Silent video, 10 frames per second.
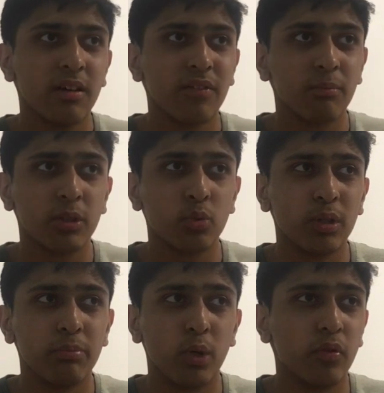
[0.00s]
I think
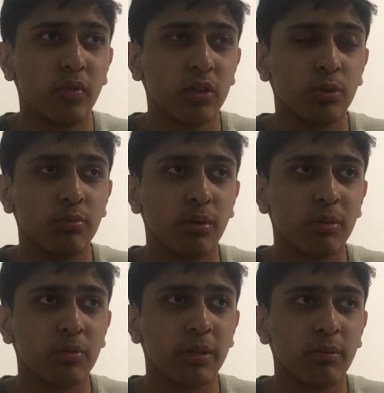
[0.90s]
between both of us we
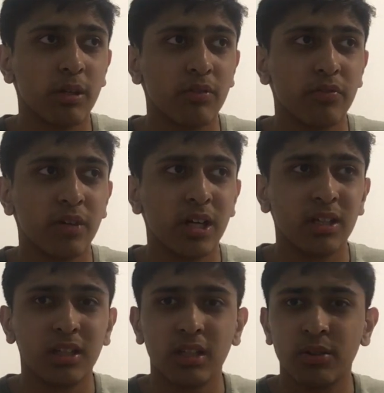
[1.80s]
probably spent about
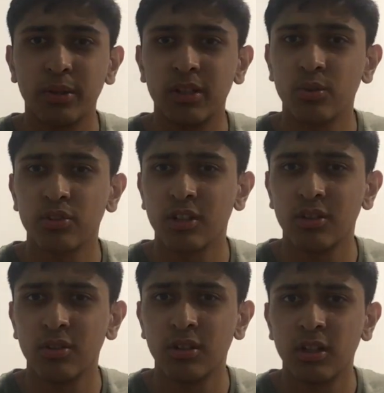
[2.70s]
30 quid or
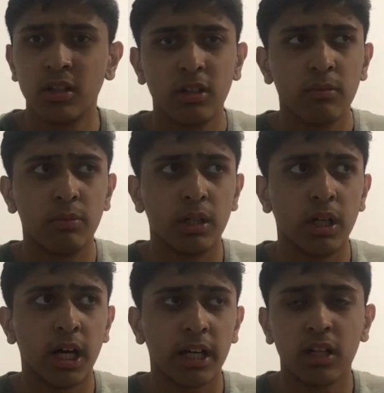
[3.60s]
so,
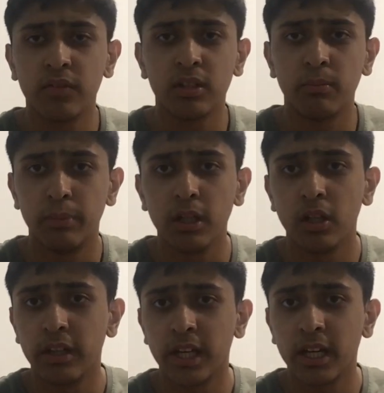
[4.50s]
but I covered the bill
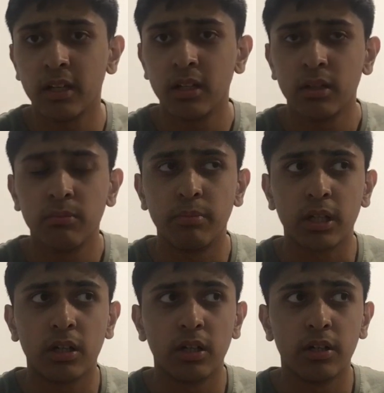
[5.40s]
on that
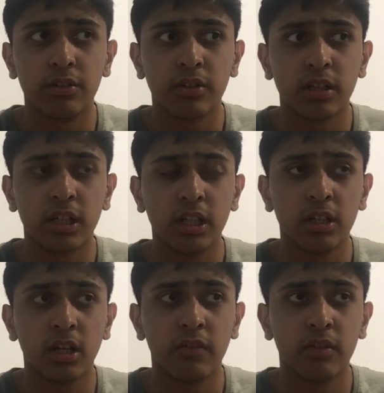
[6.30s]
because he
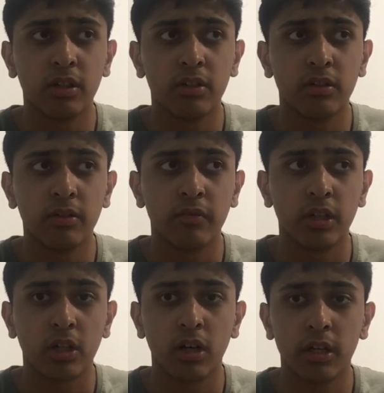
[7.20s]
covered the
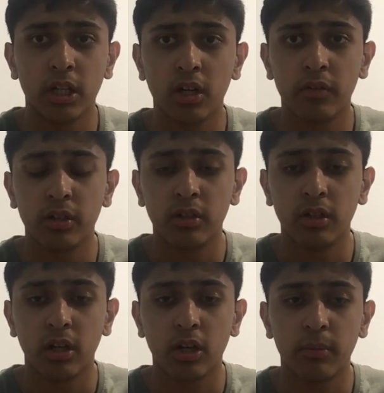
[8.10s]

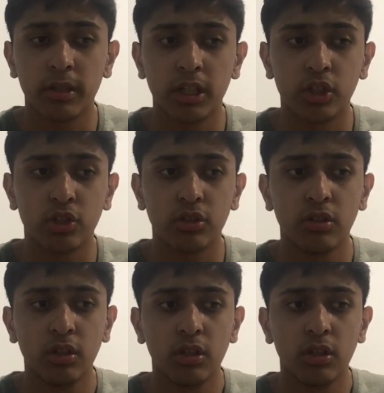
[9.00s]
accommodation